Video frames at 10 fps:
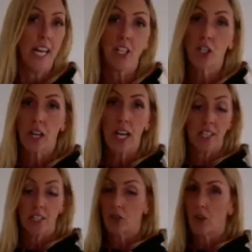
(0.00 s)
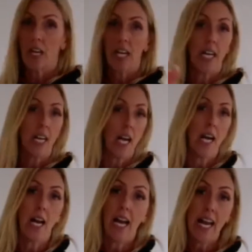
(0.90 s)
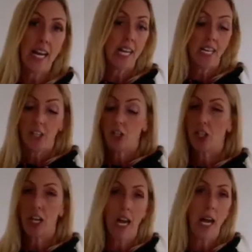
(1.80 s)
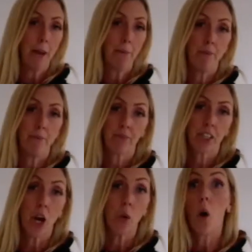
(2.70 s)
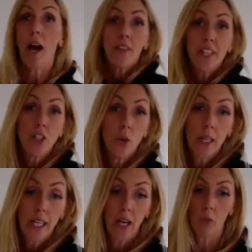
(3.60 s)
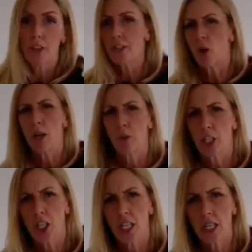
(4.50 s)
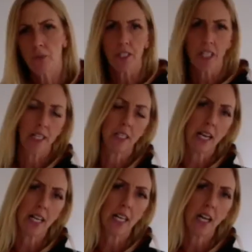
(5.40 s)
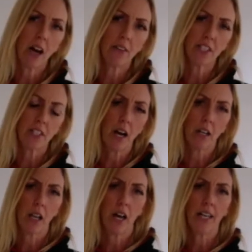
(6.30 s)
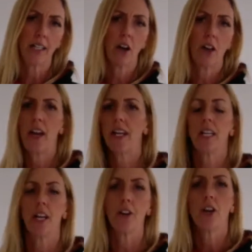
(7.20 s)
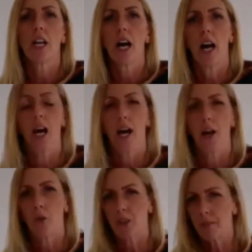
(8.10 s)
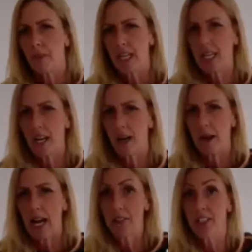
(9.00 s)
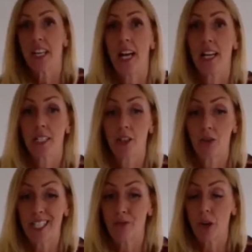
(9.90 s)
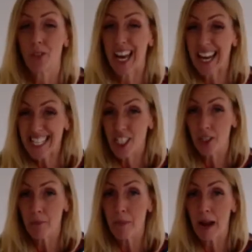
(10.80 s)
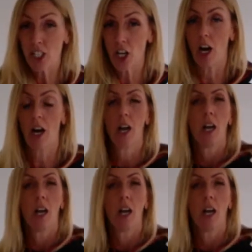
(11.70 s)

Injury history, age, you know, why are they doing it? What they're trying to achieve? What's their daily lifestyle like? Are they, you know, I want to be, how does their thoracic rotation measure?